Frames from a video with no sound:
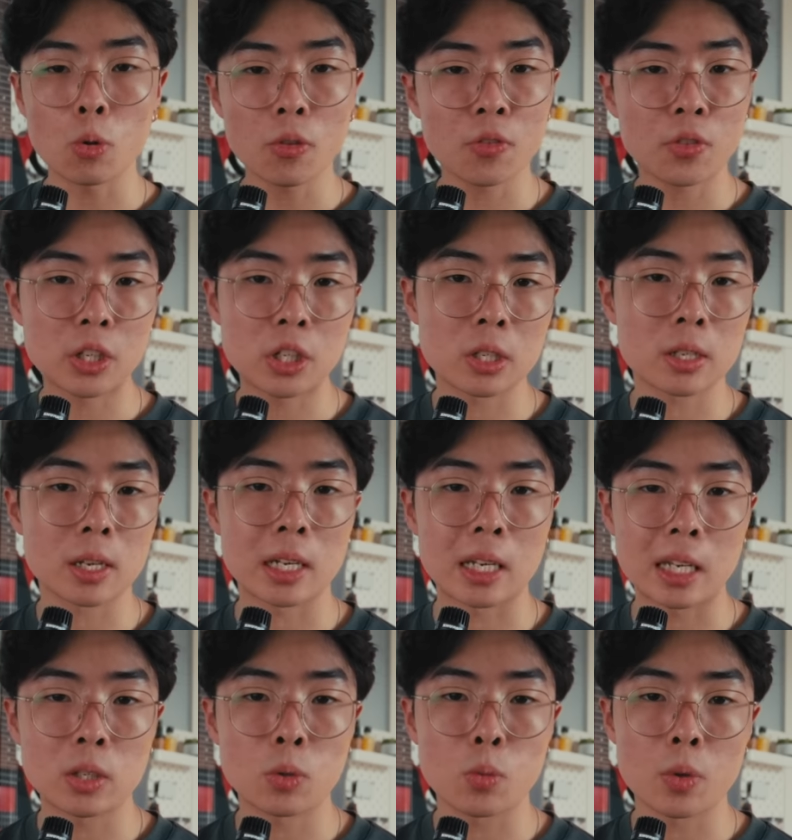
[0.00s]
the features I
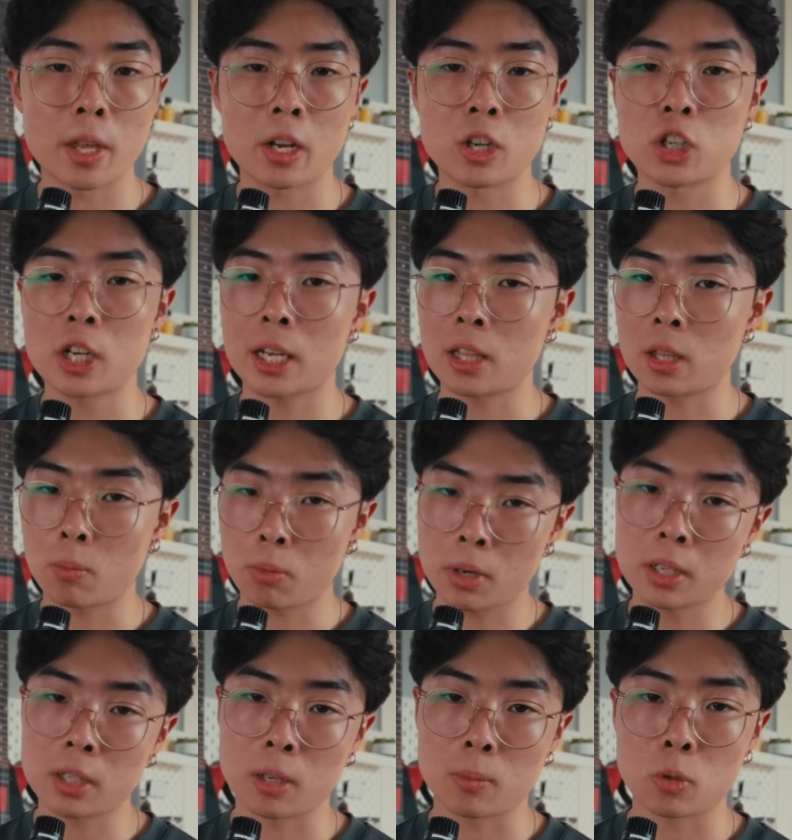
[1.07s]
need without jacking the
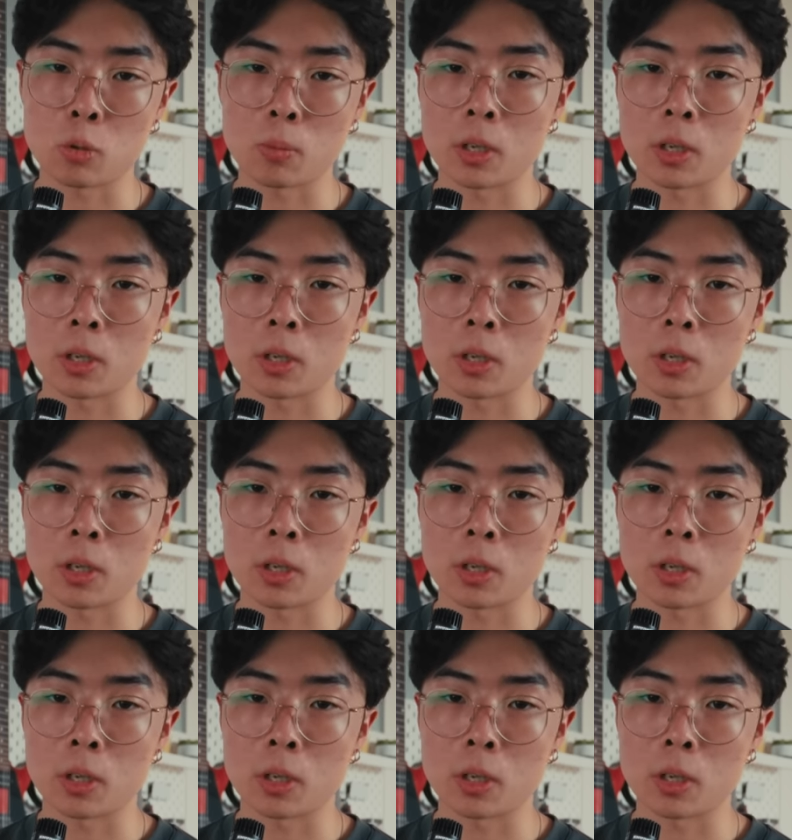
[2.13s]
price up too